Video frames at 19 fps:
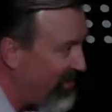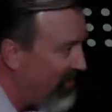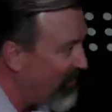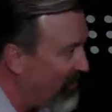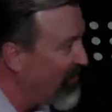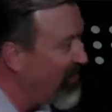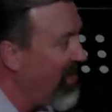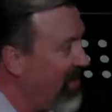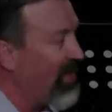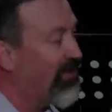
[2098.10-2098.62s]

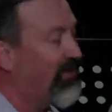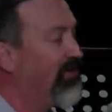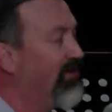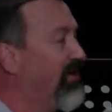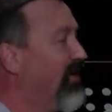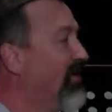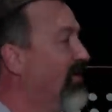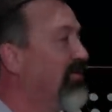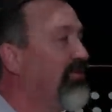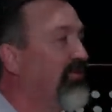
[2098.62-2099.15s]
we're not going
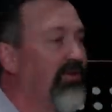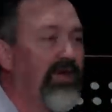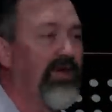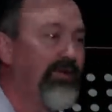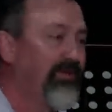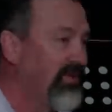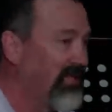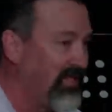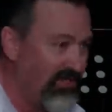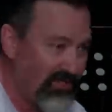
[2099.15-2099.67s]
to agree
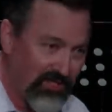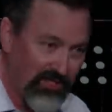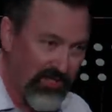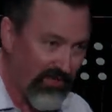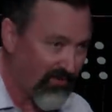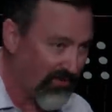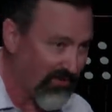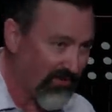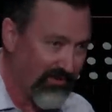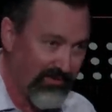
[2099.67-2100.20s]
with each
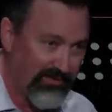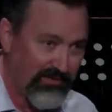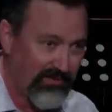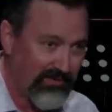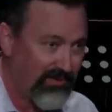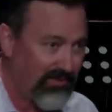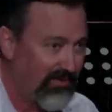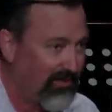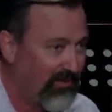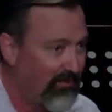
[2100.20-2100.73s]
other.
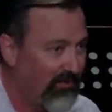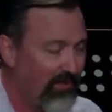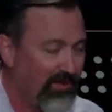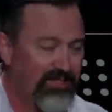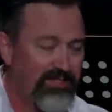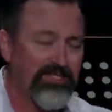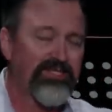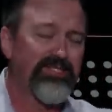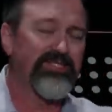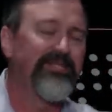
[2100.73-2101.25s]
We're
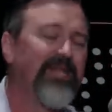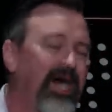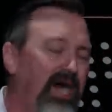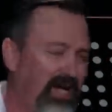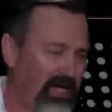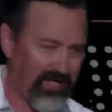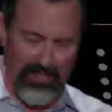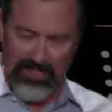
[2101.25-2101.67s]
just not